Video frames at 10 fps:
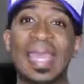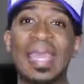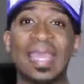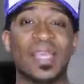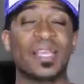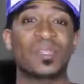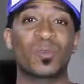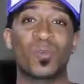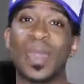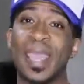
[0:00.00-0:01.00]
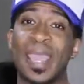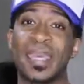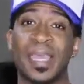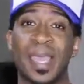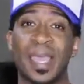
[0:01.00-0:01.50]
is
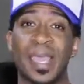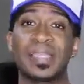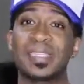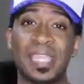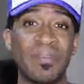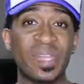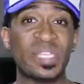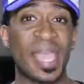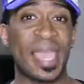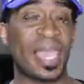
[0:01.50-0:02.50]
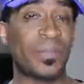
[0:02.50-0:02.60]
when Stevie J